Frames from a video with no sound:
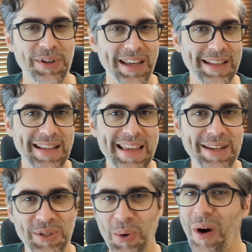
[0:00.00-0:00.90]
in the
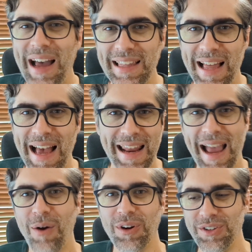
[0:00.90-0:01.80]
twilight
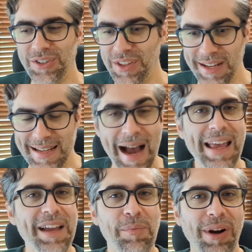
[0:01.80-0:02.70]
hours and the
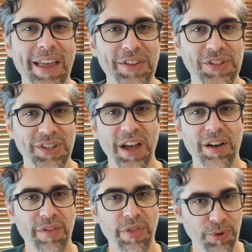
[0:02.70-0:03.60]
dying breaths
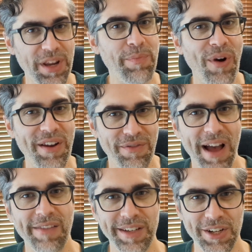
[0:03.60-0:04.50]
of
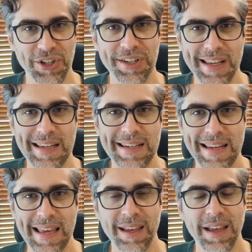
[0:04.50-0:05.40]
3.5 edition D&D,